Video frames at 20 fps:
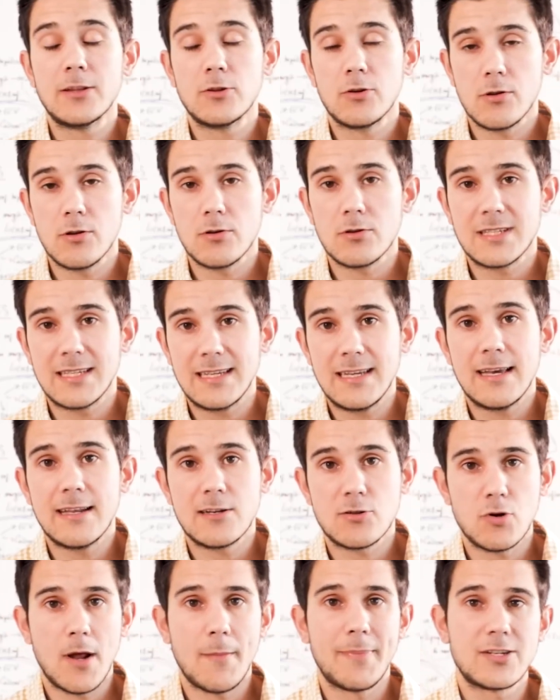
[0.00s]
if you are a
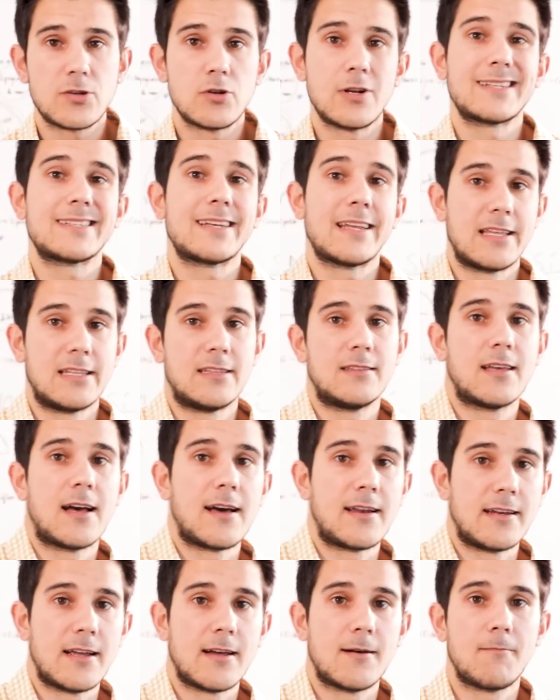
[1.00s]
sedentary person,
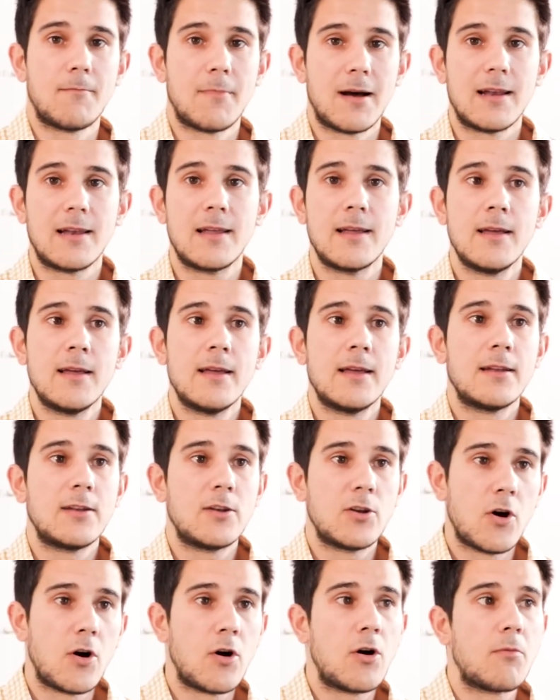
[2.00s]
okay?
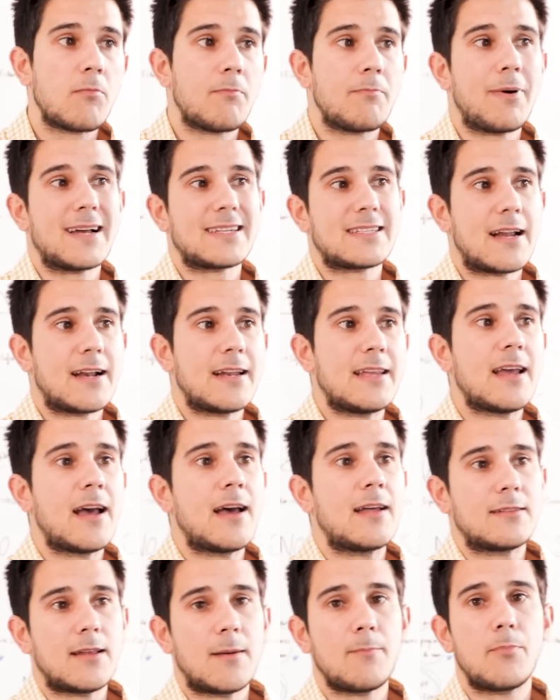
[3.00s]
I wouldn't go
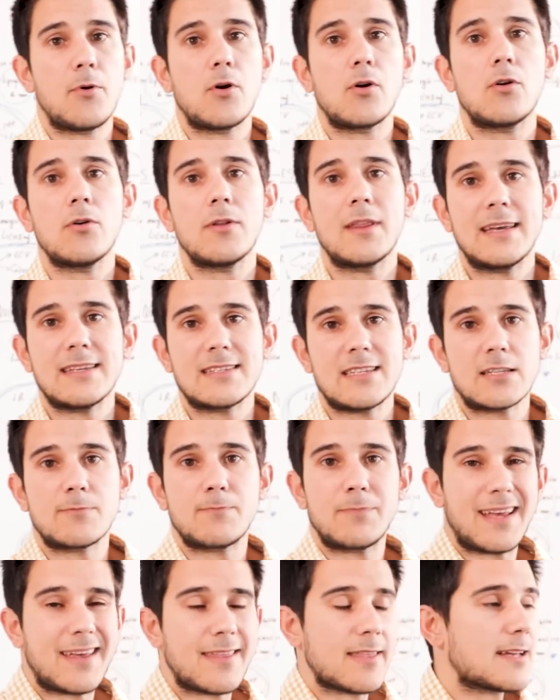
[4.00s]
beyond those pieces
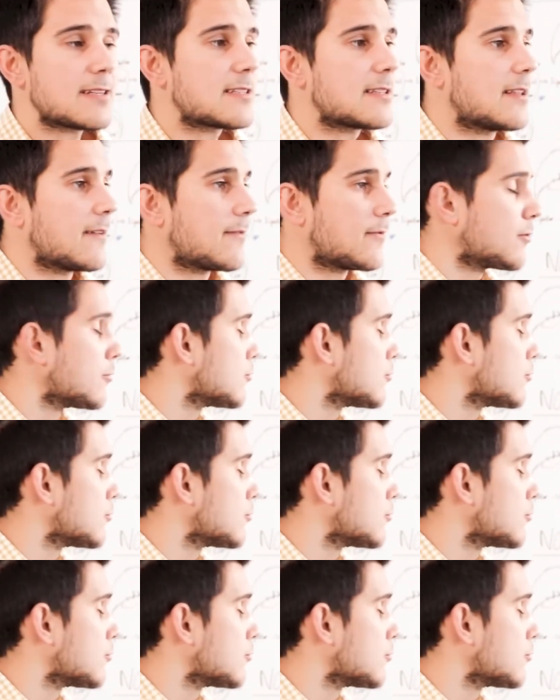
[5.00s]
of fruit a day